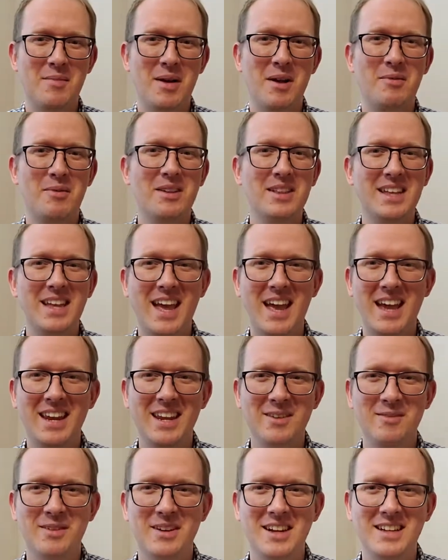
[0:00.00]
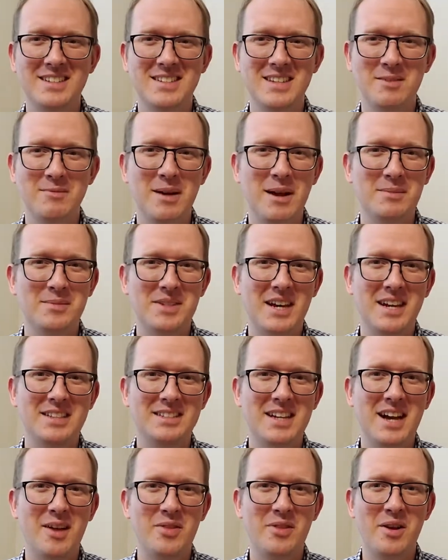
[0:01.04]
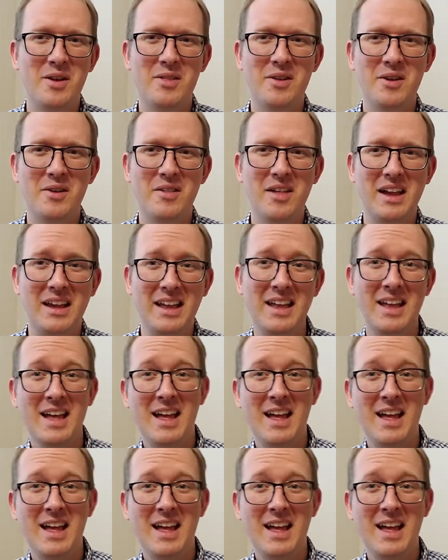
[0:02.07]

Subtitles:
I really hate it when I see websites out there that are like,